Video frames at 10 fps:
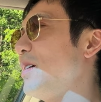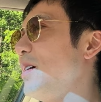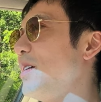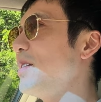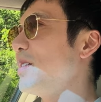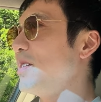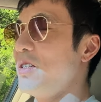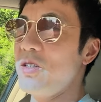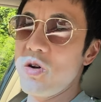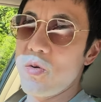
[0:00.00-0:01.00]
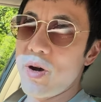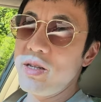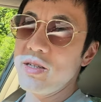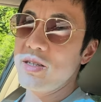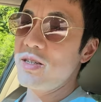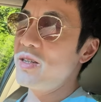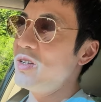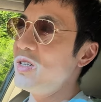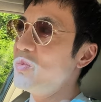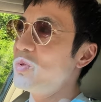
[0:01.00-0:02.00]
And you know what?
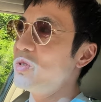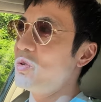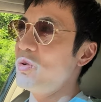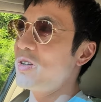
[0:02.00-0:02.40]
He's been doing